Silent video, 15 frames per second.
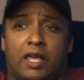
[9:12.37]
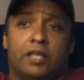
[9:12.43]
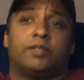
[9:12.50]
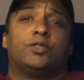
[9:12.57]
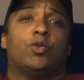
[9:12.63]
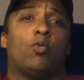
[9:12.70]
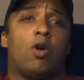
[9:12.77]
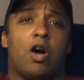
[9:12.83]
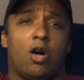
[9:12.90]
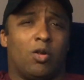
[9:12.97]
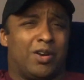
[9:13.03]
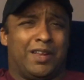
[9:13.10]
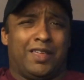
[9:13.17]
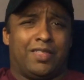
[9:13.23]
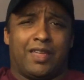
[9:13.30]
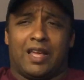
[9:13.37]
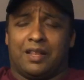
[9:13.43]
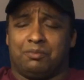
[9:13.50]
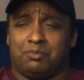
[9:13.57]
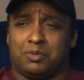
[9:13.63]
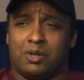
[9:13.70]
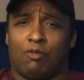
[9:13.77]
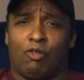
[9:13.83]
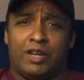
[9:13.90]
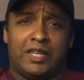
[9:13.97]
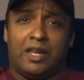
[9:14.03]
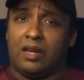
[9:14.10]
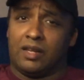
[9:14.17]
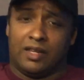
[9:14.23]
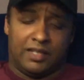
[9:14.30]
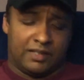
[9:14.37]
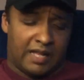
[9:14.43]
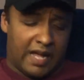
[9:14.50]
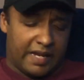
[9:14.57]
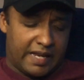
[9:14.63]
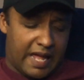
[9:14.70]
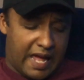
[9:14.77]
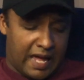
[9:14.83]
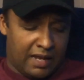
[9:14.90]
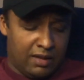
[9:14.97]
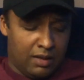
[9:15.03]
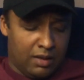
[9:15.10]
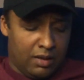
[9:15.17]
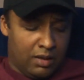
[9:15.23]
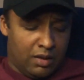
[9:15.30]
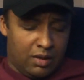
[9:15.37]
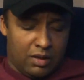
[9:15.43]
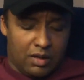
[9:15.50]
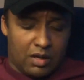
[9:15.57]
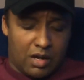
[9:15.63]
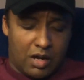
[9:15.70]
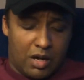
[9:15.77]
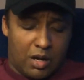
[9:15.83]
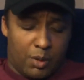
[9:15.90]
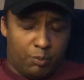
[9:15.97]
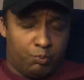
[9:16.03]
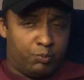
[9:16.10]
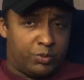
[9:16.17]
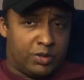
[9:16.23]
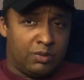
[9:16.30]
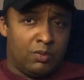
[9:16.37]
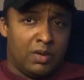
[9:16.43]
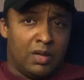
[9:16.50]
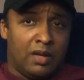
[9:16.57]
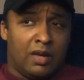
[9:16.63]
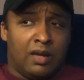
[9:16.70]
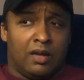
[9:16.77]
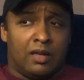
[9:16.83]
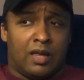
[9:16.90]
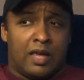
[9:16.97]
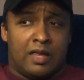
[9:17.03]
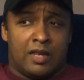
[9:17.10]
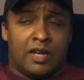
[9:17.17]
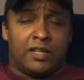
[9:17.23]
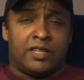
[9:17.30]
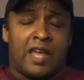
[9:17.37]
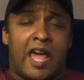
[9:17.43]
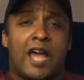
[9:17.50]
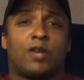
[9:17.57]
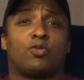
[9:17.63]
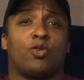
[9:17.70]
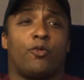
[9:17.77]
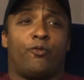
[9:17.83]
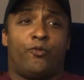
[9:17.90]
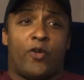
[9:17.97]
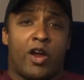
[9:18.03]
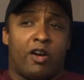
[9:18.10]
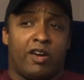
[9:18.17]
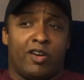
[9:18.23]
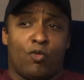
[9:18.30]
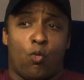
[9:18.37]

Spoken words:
against the wall or anything ridiculous like that. And the attacks were very